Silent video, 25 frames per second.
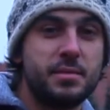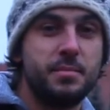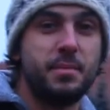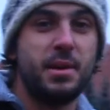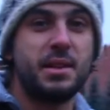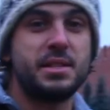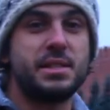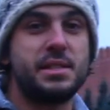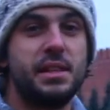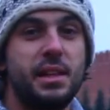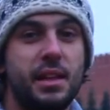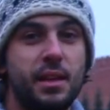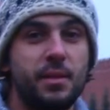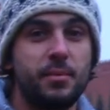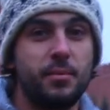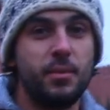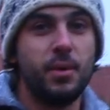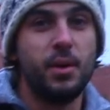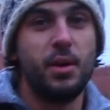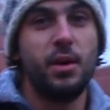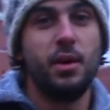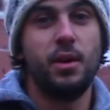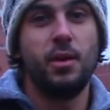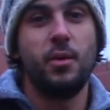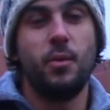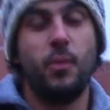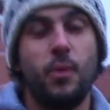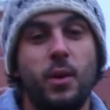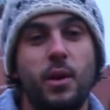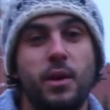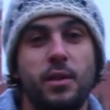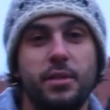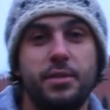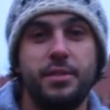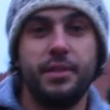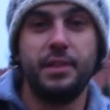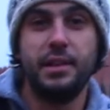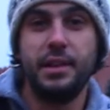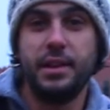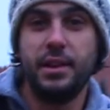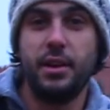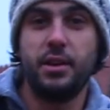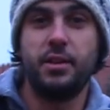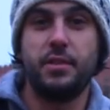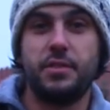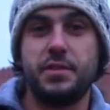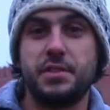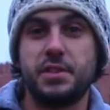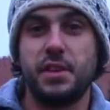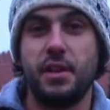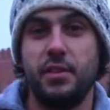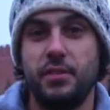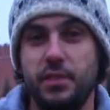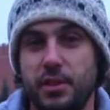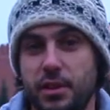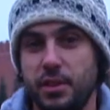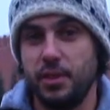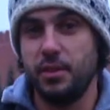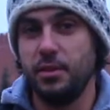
Muslim. Whereas the leader of Soviet